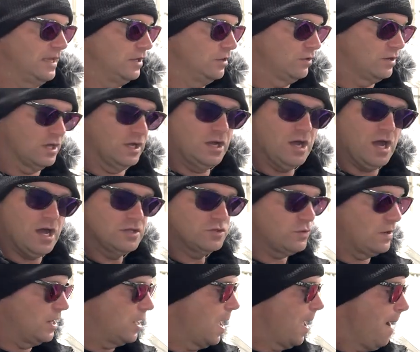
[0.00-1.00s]
You can cause
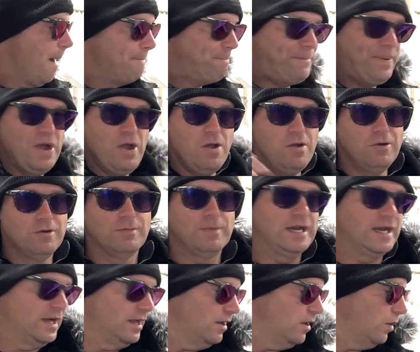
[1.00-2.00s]
one to boom,
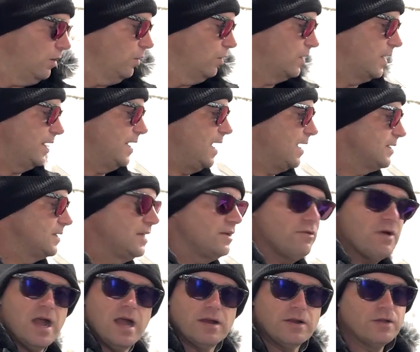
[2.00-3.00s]
and a whole connecting
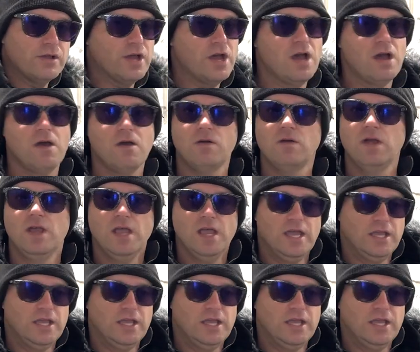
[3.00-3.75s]
rod will go.